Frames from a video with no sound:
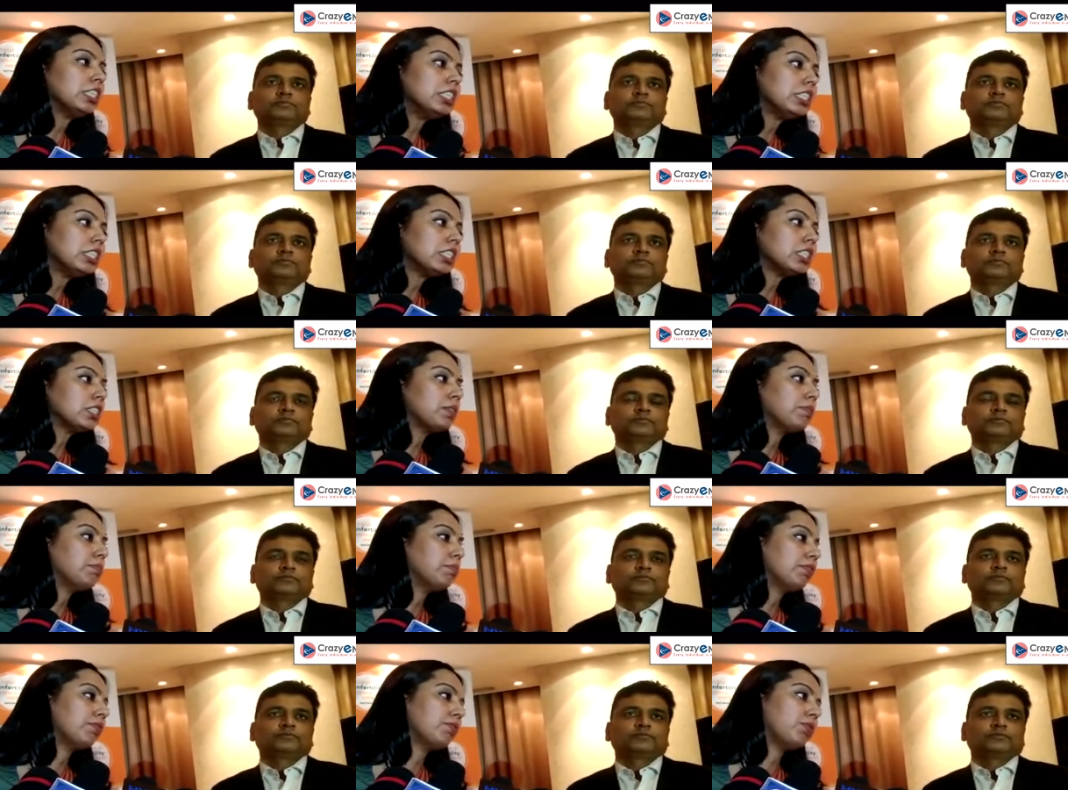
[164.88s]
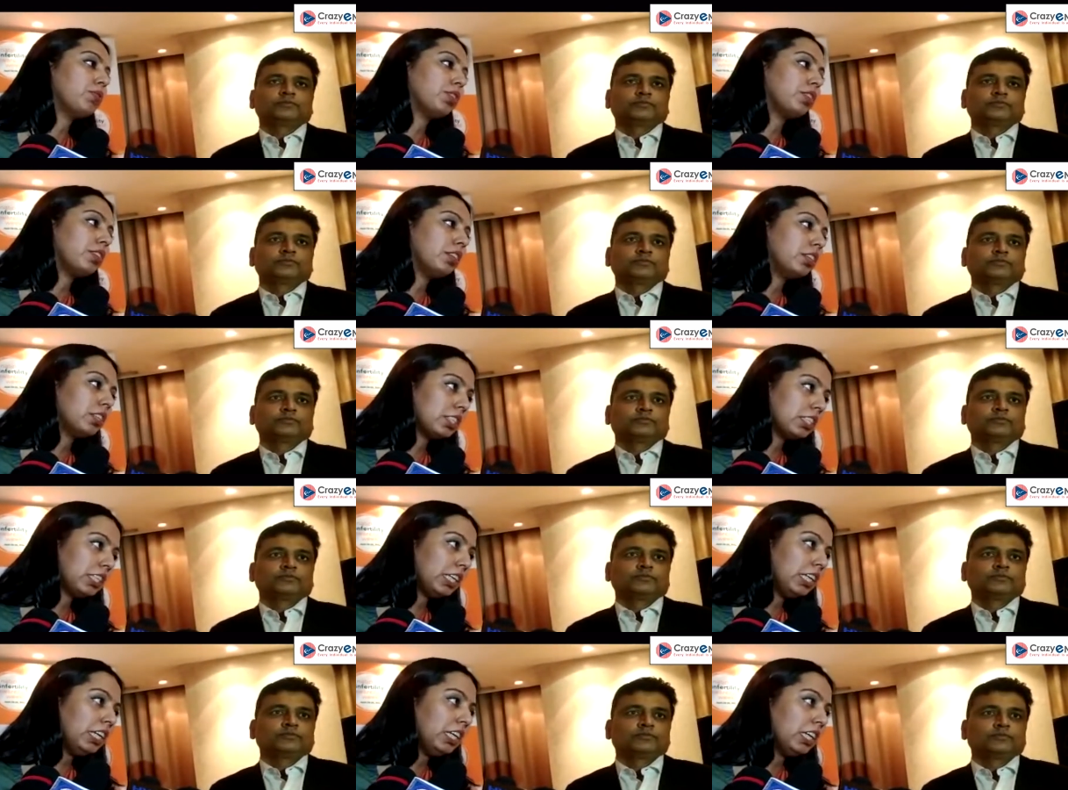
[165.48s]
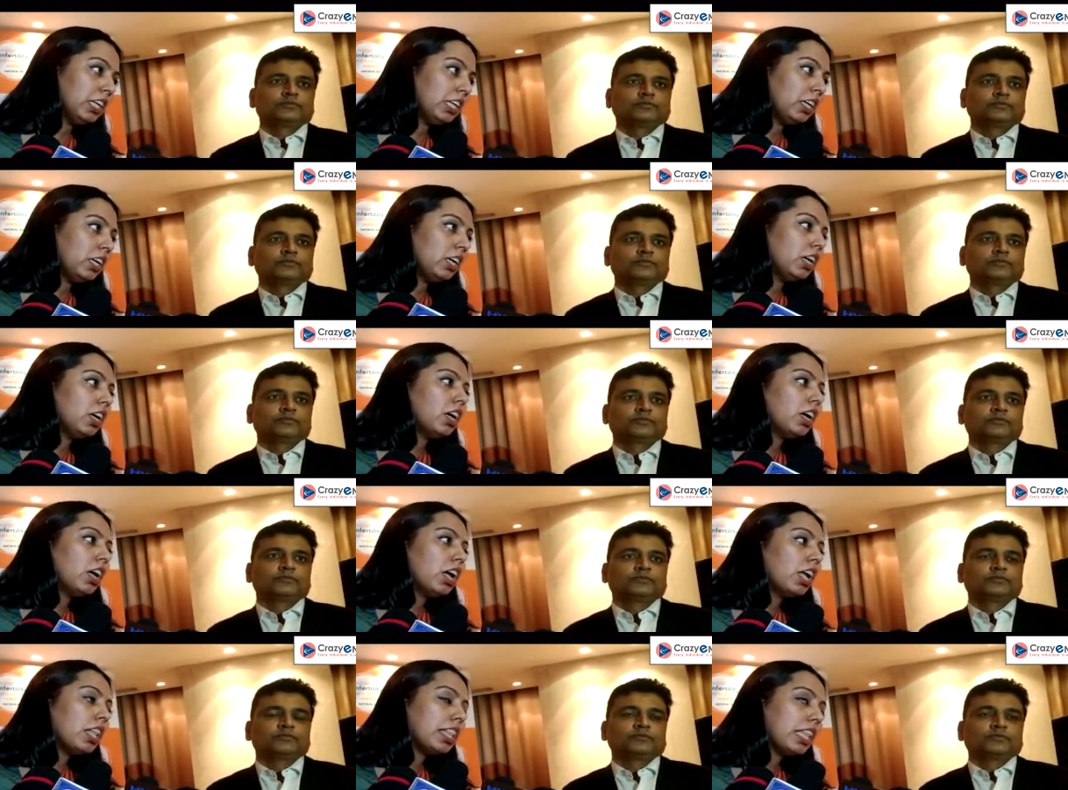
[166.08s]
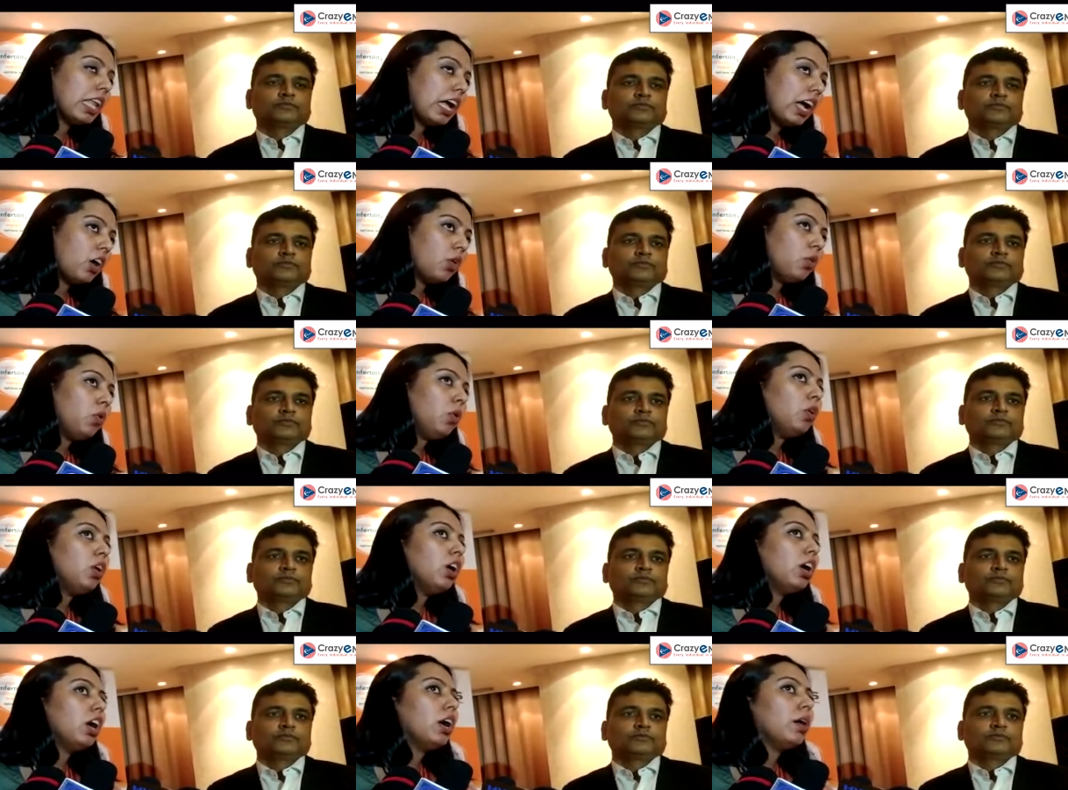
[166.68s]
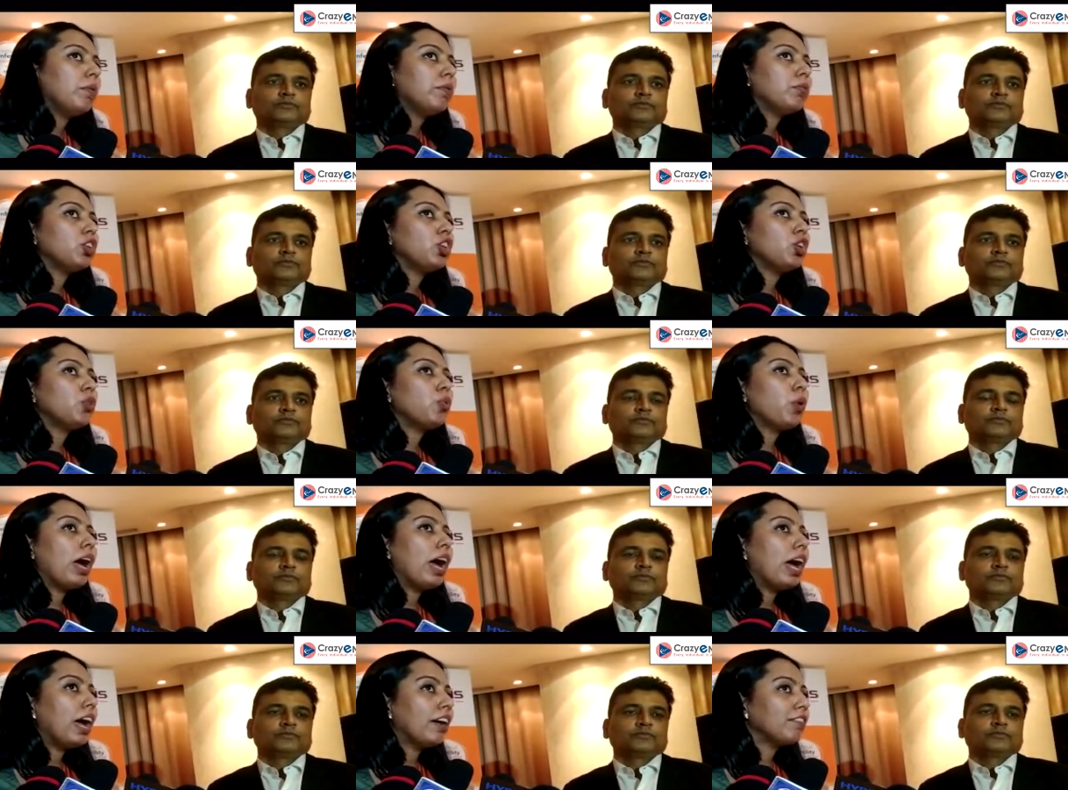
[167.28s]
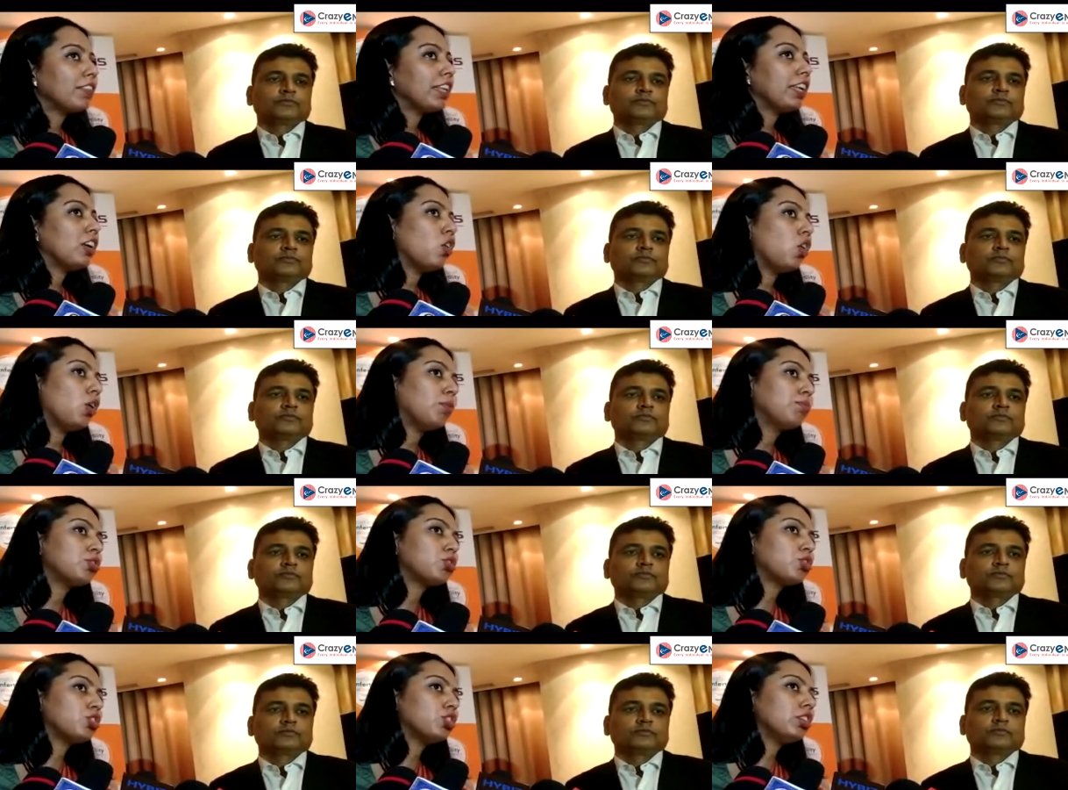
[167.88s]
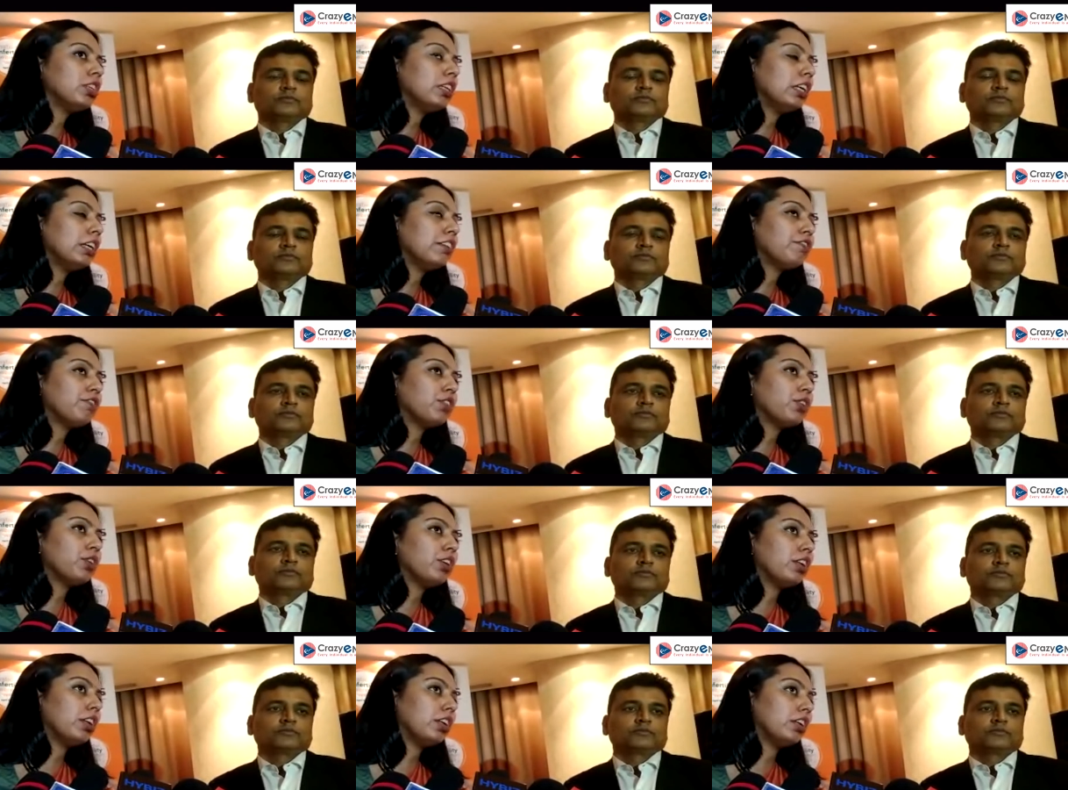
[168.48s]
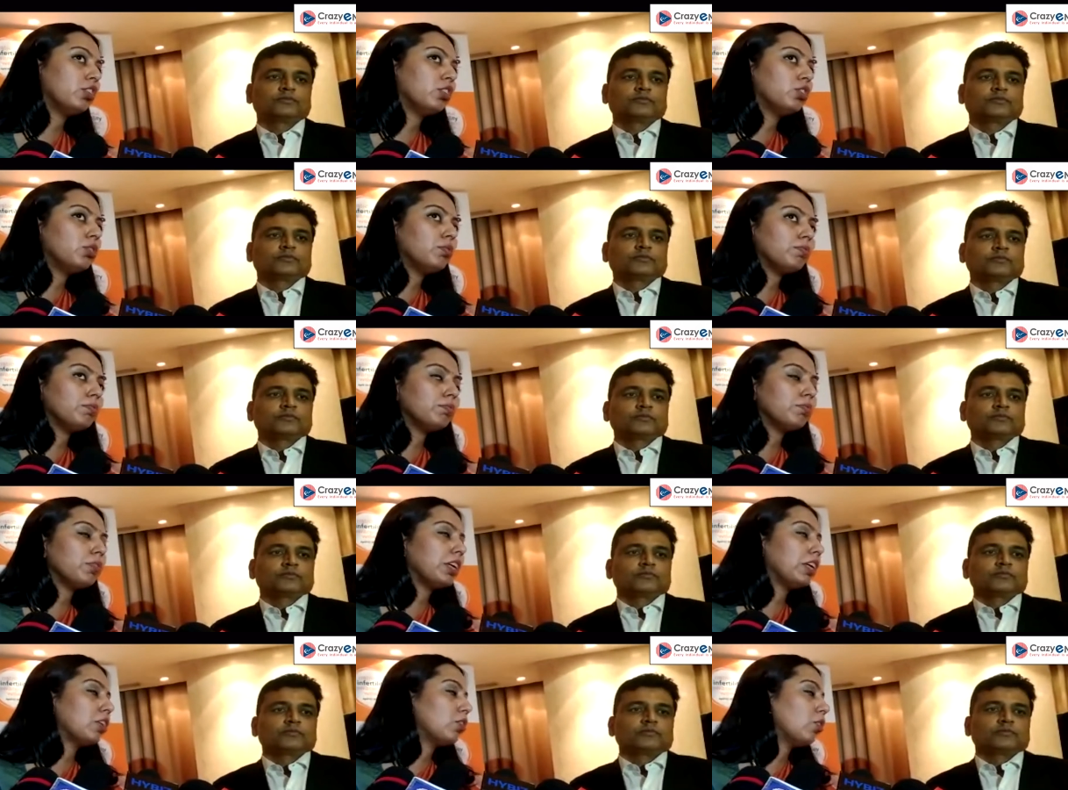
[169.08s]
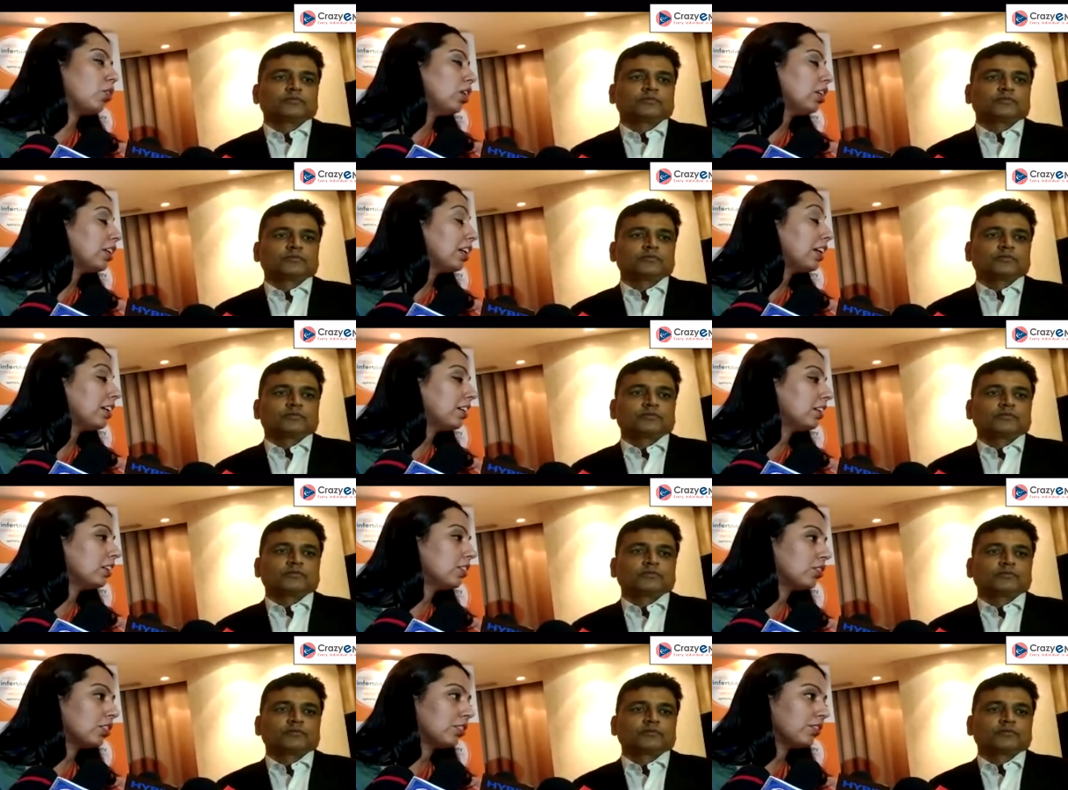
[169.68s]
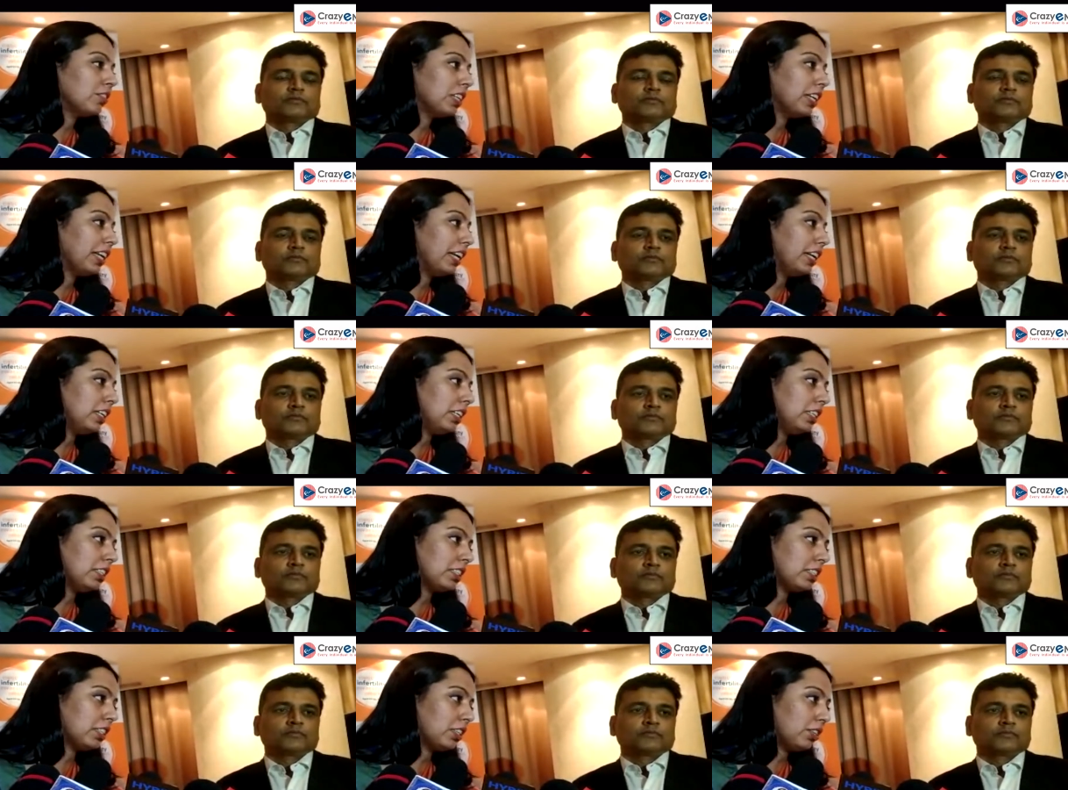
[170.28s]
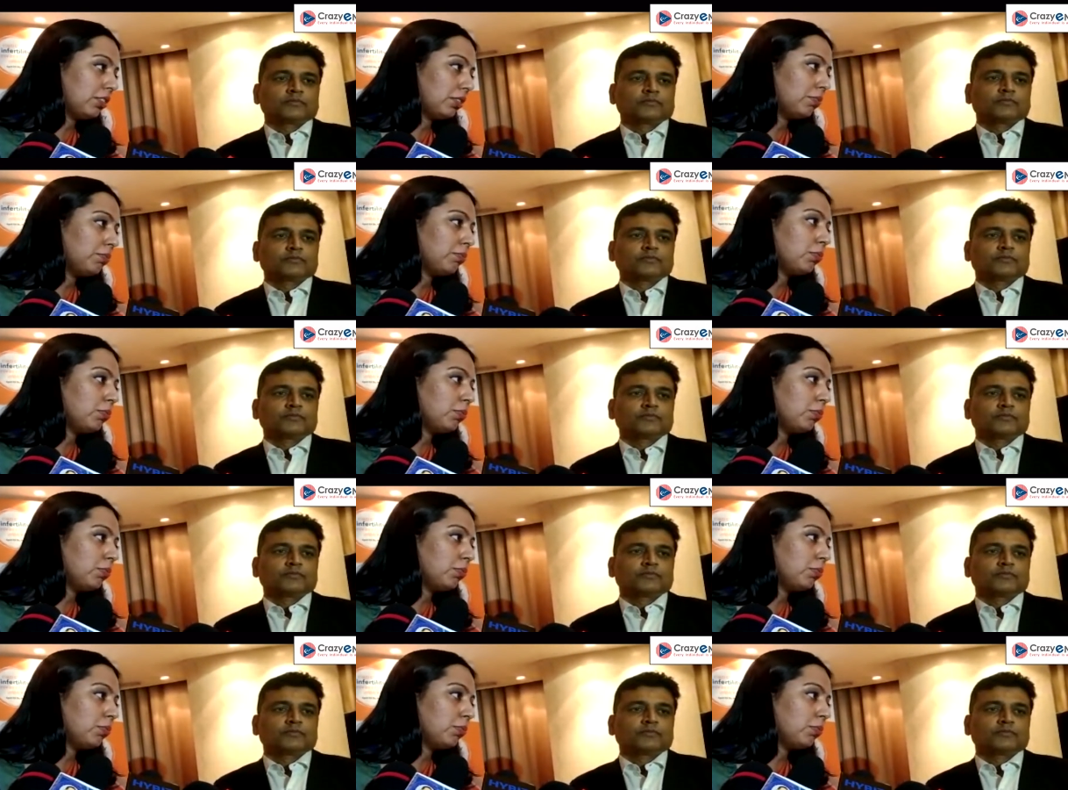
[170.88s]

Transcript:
Speaker 1: is before thirty. Now, you have the option if you're, you know, we are all career driven ladies now.